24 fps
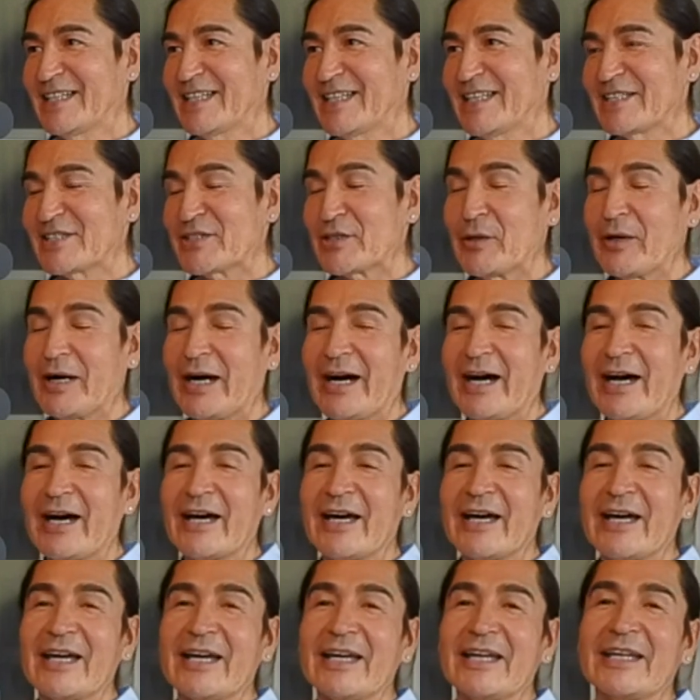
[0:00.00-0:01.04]
So
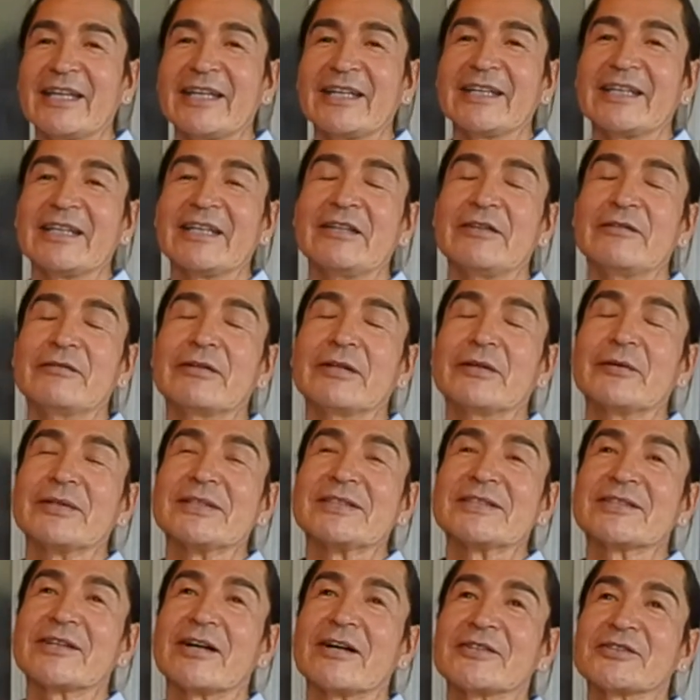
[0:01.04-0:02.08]
I
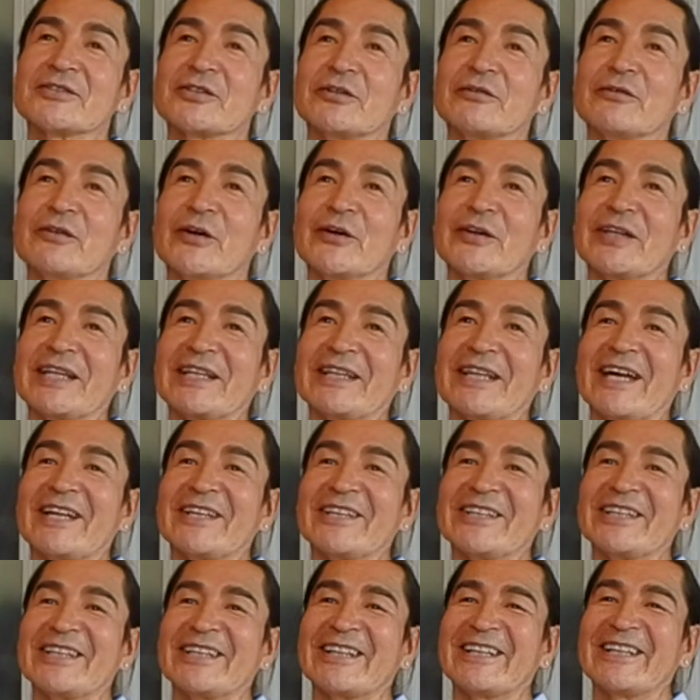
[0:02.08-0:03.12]
influenced Oscar voting that
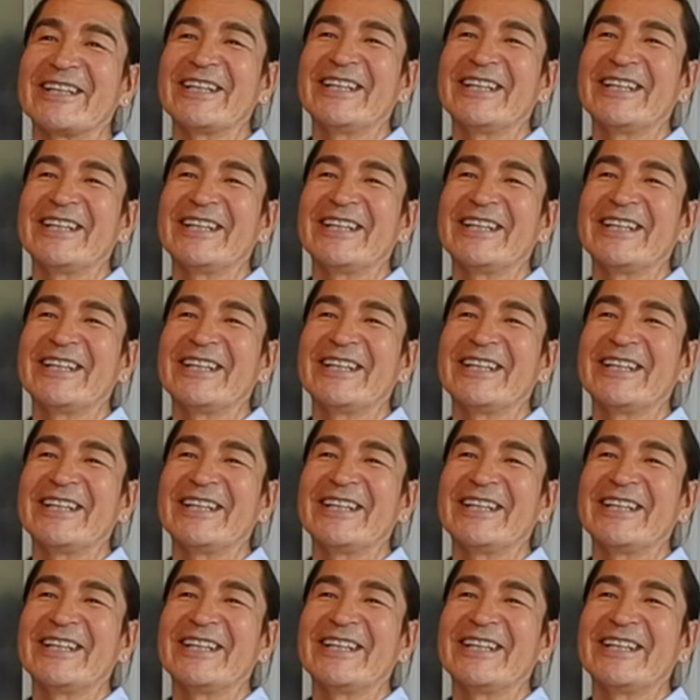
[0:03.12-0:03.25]
year.